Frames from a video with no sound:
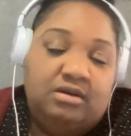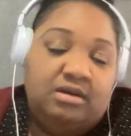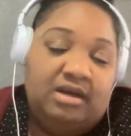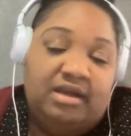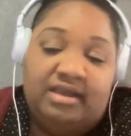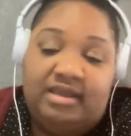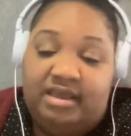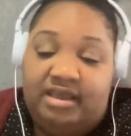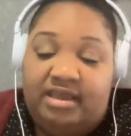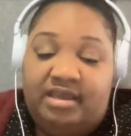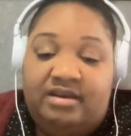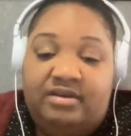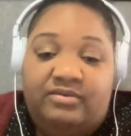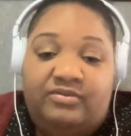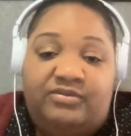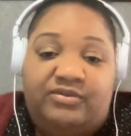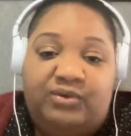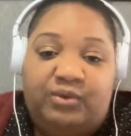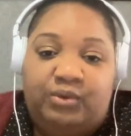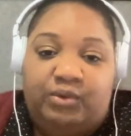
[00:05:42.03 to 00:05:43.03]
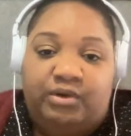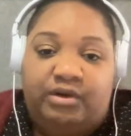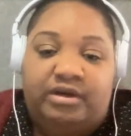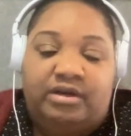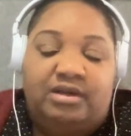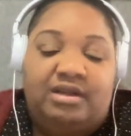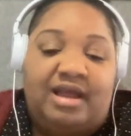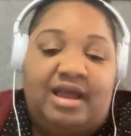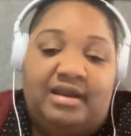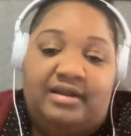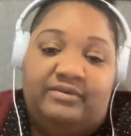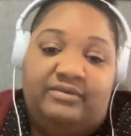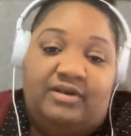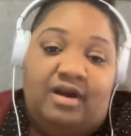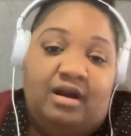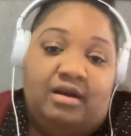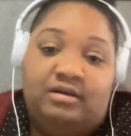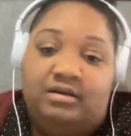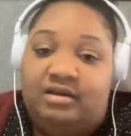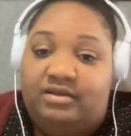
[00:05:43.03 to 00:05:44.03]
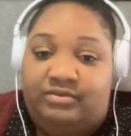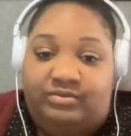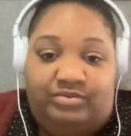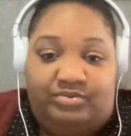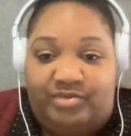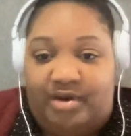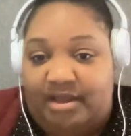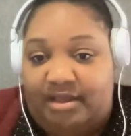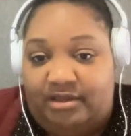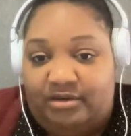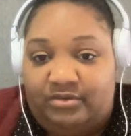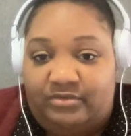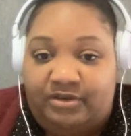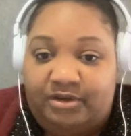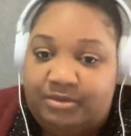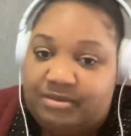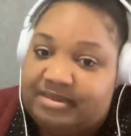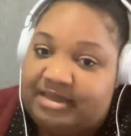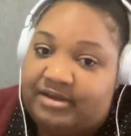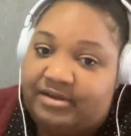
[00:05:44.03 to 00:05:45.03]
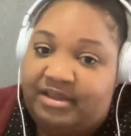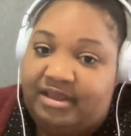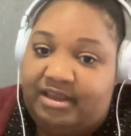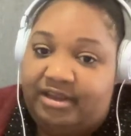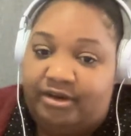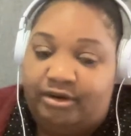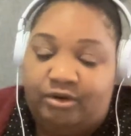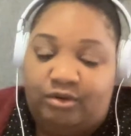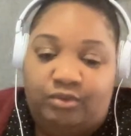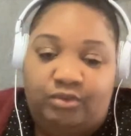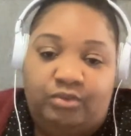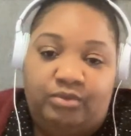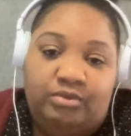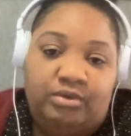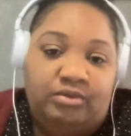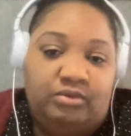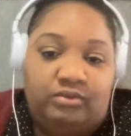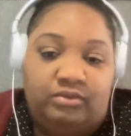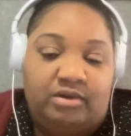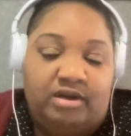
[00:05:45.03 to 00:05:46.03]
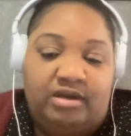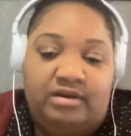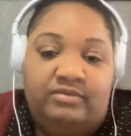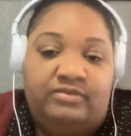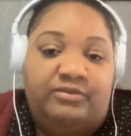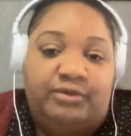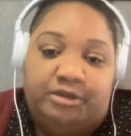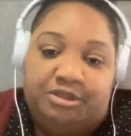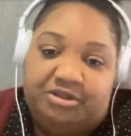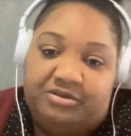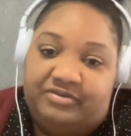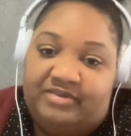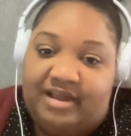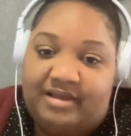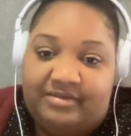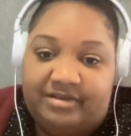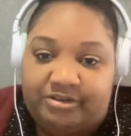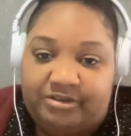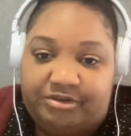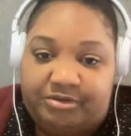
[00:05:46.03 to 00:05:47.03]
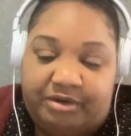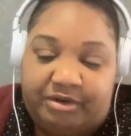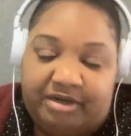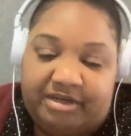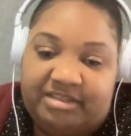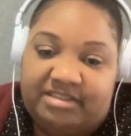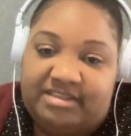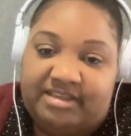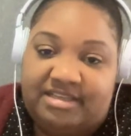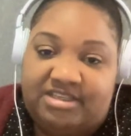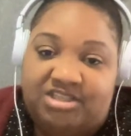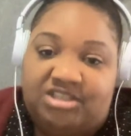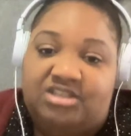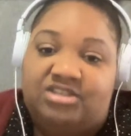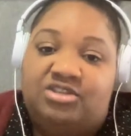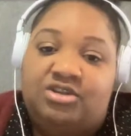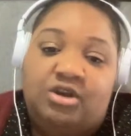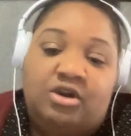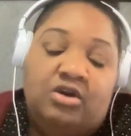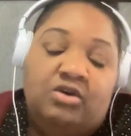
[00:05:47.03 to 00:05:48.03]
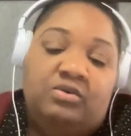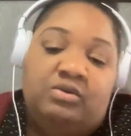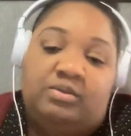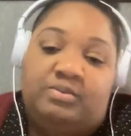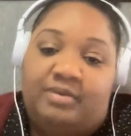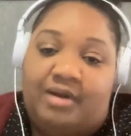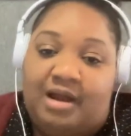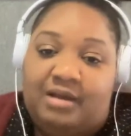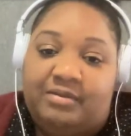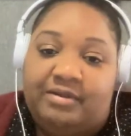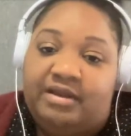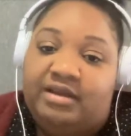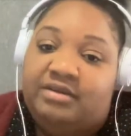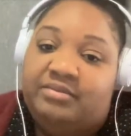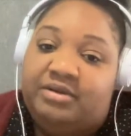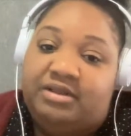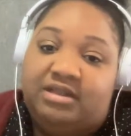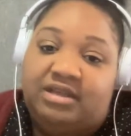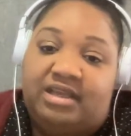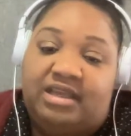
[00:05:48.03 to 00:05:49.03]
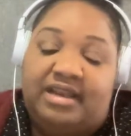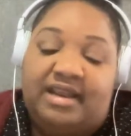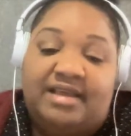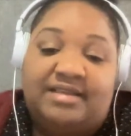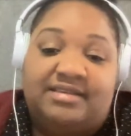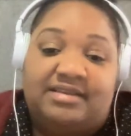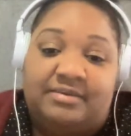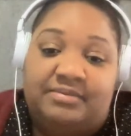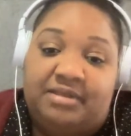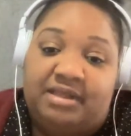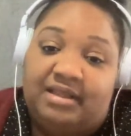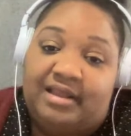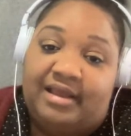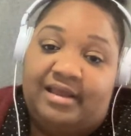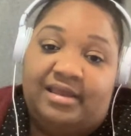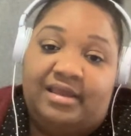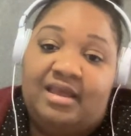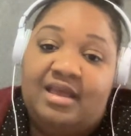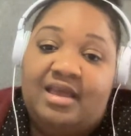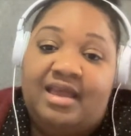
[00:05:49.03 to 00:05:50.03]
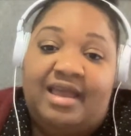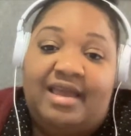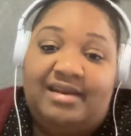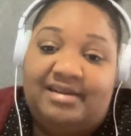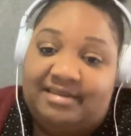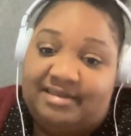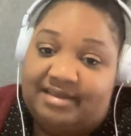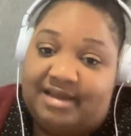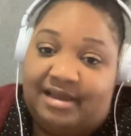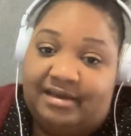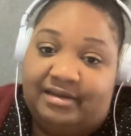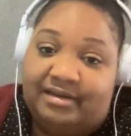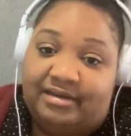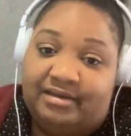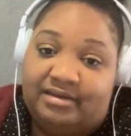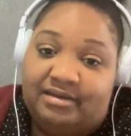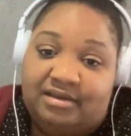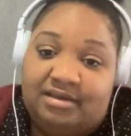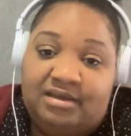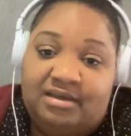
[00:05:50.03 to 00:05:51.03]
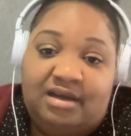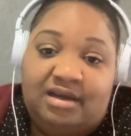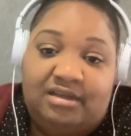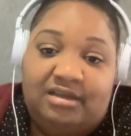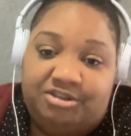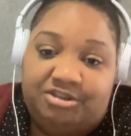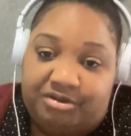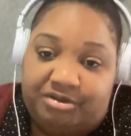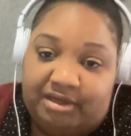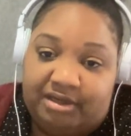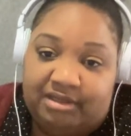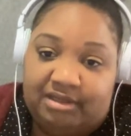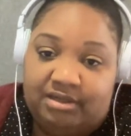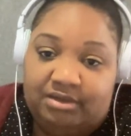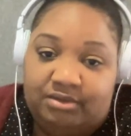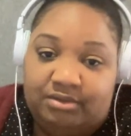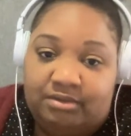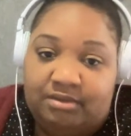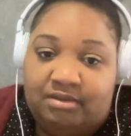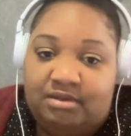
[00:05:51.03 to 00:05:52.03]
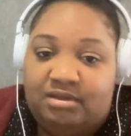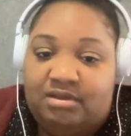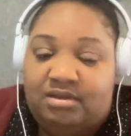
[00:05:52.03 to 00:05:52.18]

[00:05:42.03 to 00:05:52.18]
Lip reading: Again, for kind of our of regular folks out here who don't run Fortune 500 organizations, we're probably going to be looking at something like an Asana, a Trello,